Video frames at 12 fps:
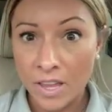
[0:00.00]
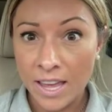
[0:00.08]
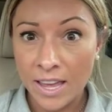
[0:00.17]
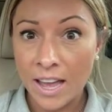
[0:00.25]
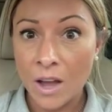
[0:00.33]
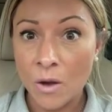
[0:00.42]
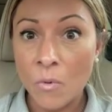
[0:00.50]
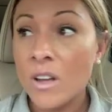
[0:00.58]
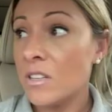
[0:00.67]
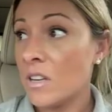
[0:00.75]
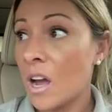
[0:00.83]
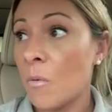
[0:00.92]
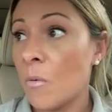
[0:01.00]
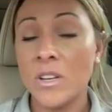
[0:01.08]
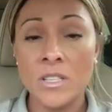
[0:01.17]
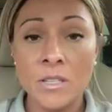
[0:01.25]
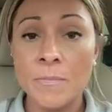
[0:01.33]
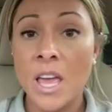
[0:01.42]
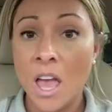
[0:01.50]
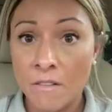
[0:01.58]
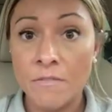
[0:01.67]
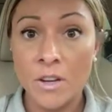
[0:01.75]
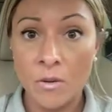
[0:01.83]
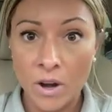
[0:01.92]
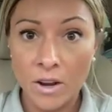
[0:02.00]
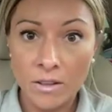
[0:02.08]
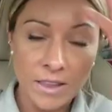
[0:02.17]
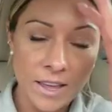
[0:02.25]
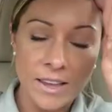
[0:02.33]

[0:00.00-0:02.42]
Like, I want to be everywhere.